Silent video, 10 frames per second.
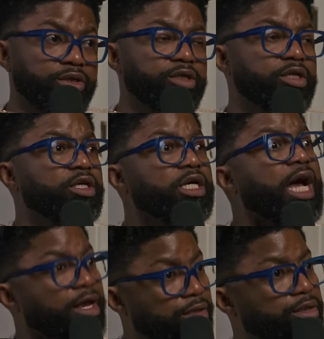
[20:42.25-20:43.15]
And
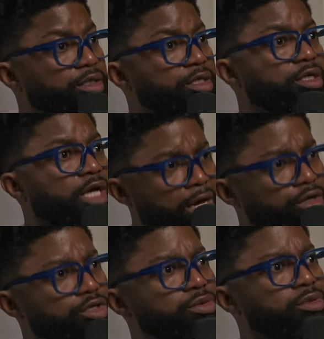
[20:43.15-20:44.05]
how
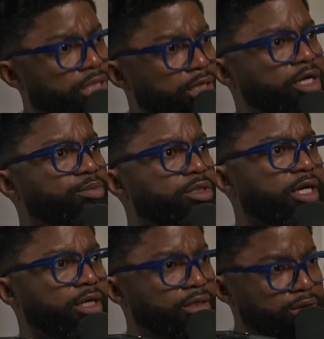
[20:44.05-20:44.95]
do you set up to like